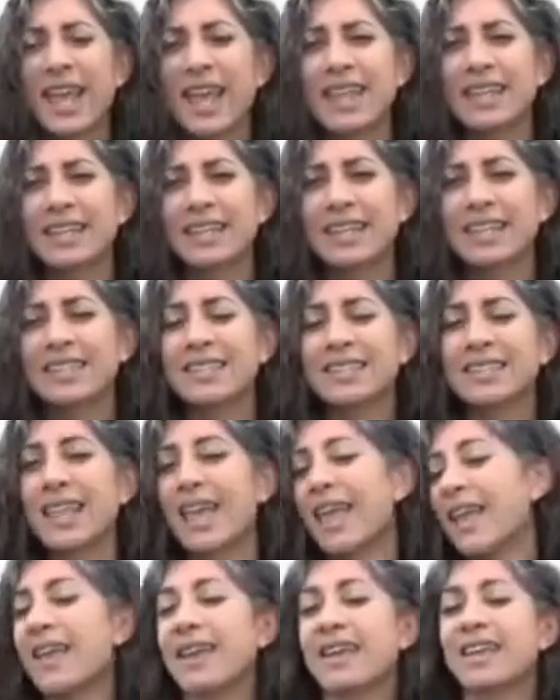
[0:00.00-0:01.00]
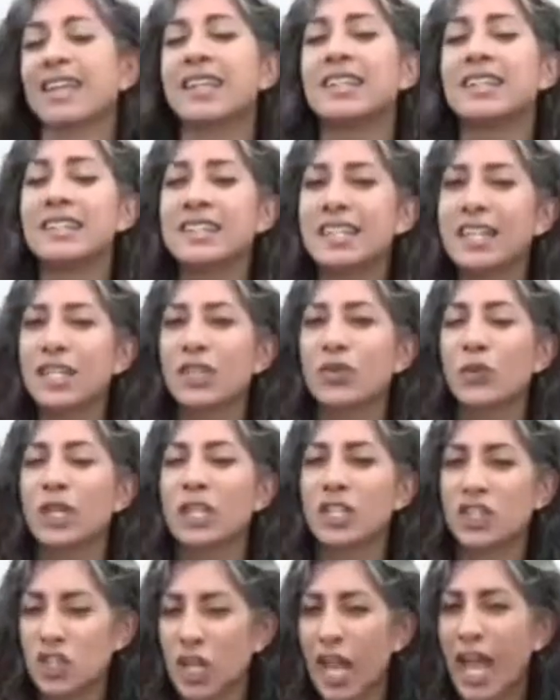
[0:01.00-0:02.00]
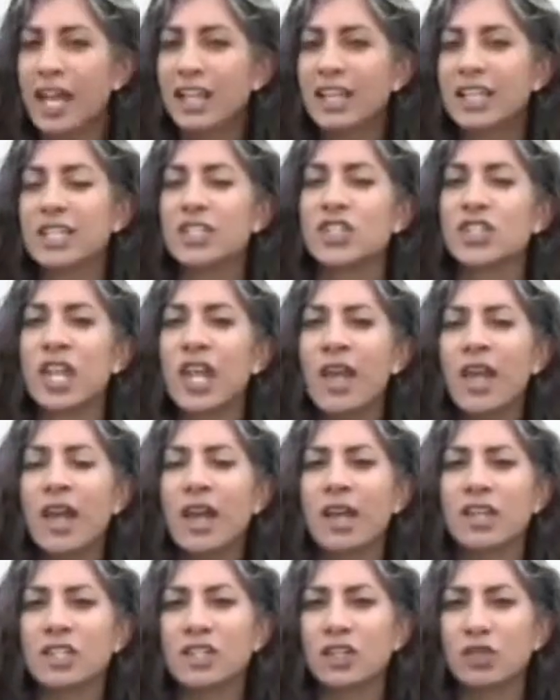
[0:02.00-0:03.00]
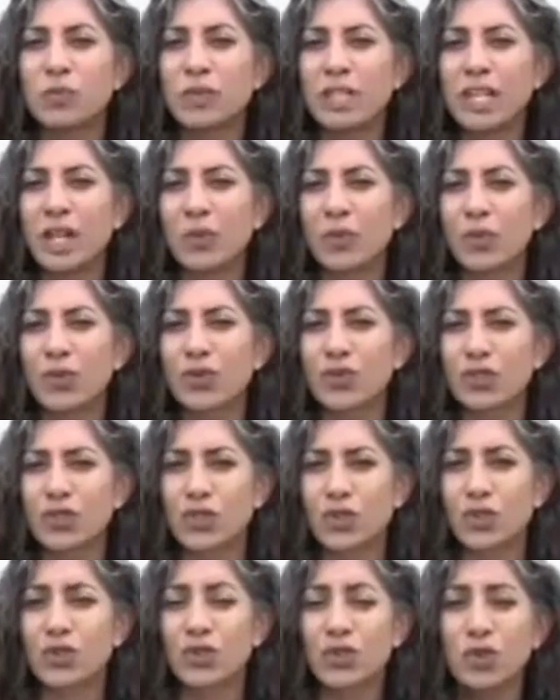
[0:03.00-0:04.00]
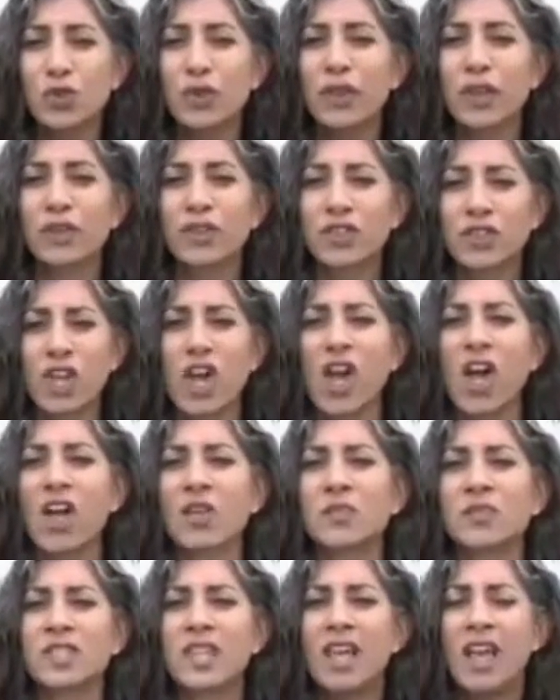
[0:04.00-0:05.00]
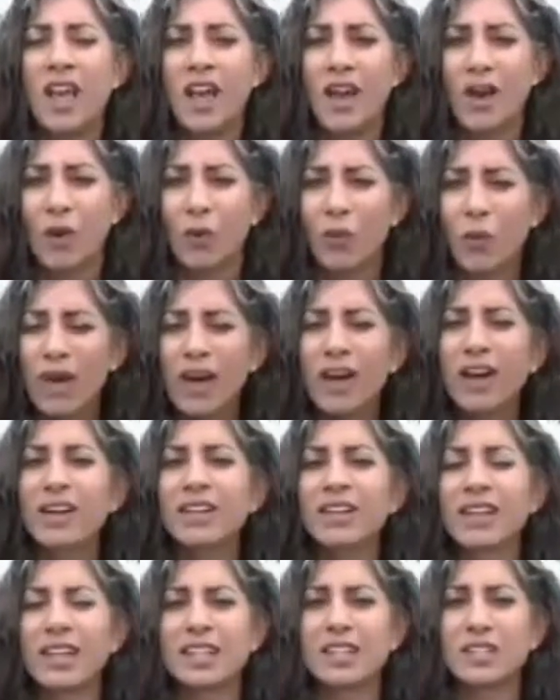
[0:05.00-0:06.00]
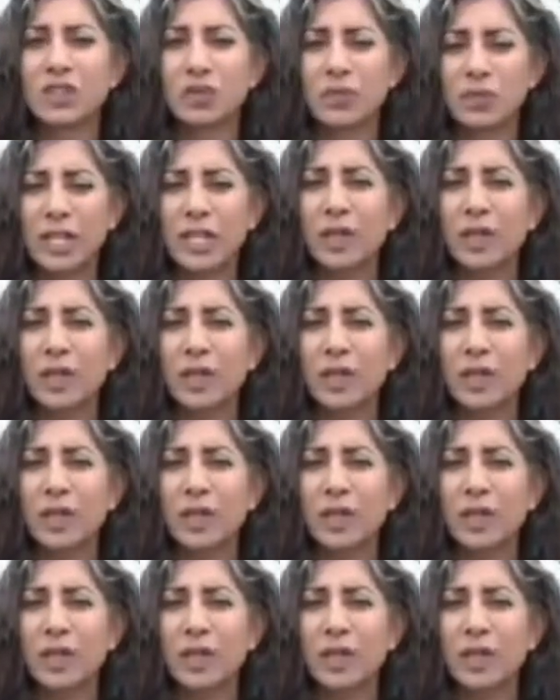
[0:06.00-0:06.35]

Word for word: And it is a continuing challenge uh, to be able to do their jobs well and to be